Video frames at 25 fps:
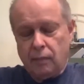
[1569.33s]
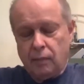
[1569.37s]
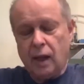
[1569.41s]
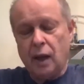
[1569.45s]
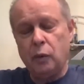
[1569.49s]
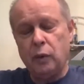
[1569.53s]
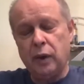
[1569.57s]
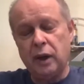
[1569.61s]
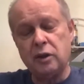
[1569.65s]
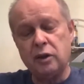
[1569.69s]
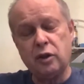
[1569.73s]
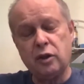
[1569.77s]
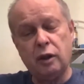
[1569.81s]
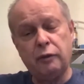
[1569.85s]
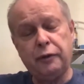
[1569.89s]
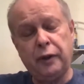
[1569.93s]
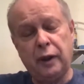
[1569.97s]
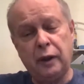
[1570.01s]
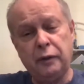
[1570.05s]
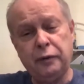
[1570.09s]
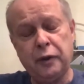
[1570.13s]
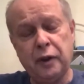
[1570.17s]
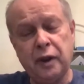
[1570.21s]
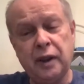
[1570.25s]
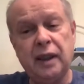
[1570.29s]
When I saw
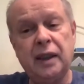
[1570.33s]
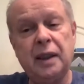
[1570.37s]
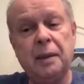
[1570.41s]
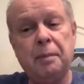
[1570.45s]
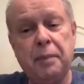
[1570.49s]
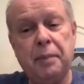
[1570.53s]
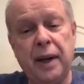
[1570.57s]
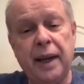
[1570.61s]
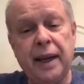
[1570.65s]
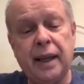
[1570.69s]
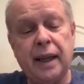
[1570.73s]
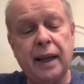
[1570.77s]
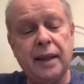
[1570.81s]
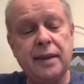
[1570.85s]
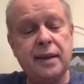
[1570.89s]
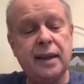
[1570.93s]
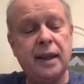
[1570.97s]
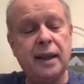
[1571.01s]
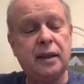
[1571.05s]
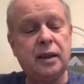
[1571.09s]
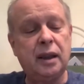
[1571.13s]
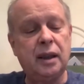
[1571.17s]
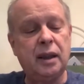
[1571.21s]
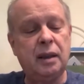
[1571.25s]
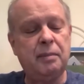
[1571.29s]
Fulford in the break, I said
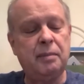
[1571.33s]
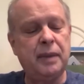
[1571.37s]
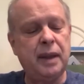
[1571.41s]
to him,